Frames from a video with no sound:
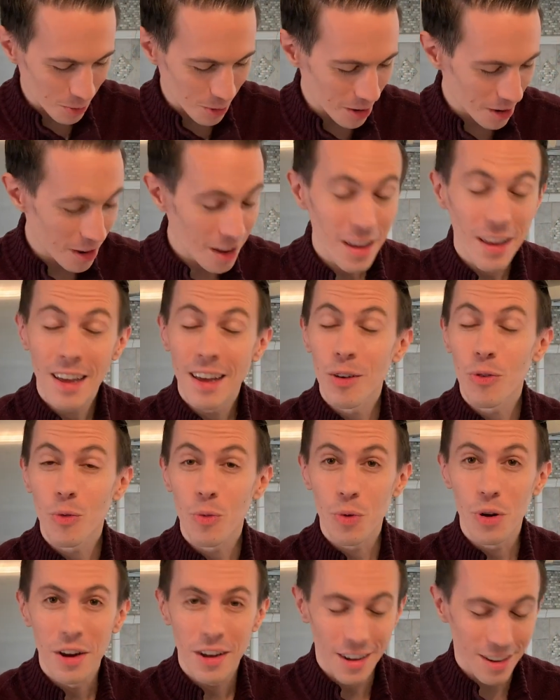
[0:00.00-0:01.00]
one.
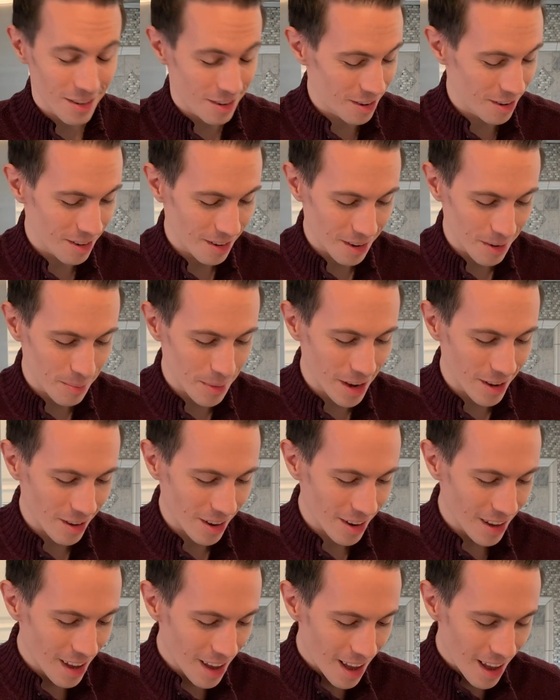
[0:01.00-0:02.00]
That's
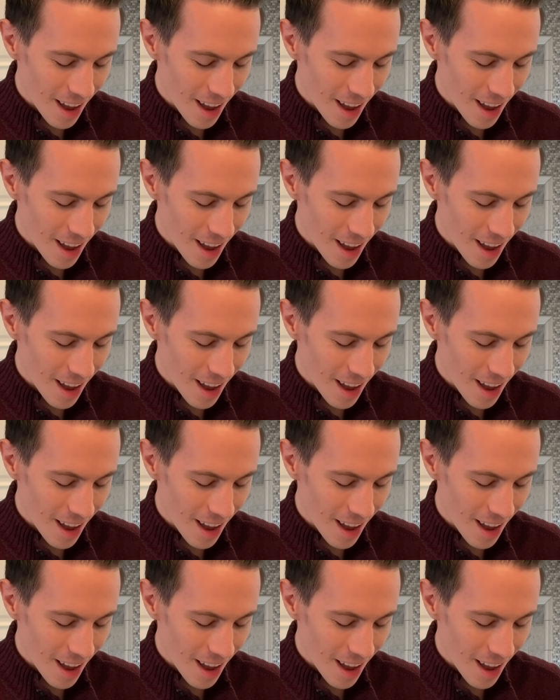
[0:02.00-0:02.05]
amazing.